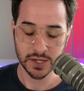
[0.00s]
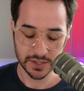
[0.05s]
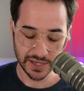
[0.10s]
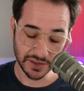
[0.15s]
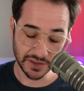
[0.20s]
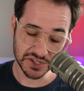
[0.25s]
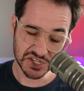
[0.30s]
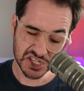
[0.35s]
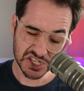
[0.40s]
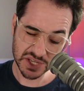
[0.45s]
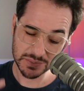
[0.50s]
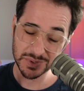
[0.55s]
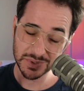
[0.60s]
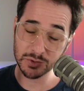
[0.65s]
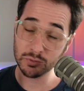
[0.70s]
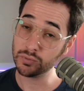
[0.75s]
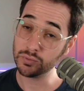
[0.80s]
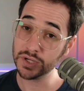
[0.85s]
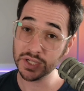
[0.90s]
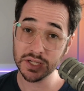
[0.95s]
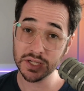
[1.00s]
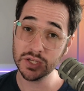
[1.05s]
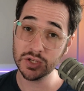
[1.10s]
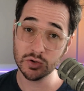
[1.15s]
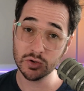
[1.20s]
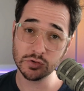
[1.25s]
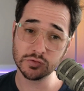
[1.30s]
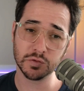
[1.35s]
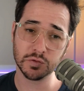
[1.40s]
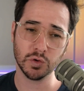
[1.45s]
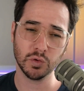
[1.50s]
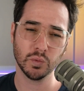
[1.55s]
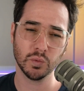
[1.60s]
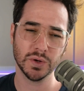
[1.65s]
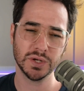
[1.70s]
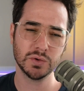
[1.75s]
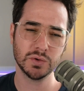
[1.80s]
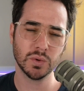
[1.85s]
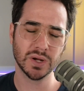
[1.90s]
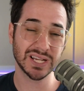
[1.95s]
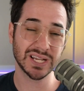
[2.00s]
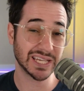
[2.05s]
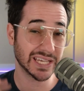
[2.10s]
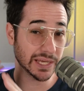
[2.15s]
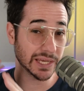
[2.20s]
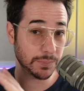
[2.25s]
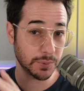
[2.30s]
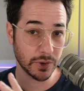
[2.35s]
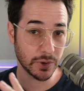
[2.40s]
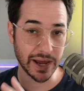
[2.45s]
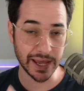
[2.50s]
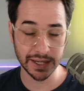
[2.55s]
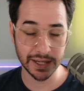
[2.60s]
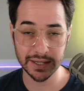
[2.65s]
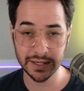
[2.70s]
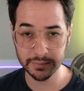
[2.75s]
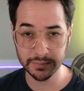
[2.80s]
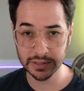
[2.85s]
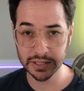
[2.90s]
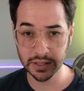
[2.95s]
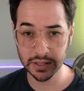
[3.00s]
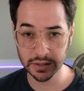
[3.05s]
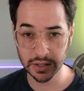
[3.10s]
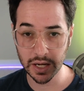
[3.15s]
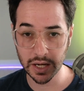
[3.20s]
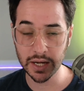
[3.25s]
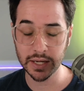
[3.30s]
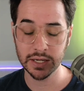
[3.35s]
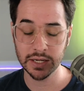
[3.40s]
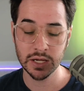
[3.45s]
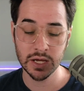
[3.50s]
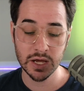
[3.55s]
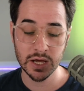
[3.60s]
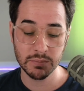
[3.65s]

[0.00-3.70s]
Now this can be really useful when you want to keep your anonymity online.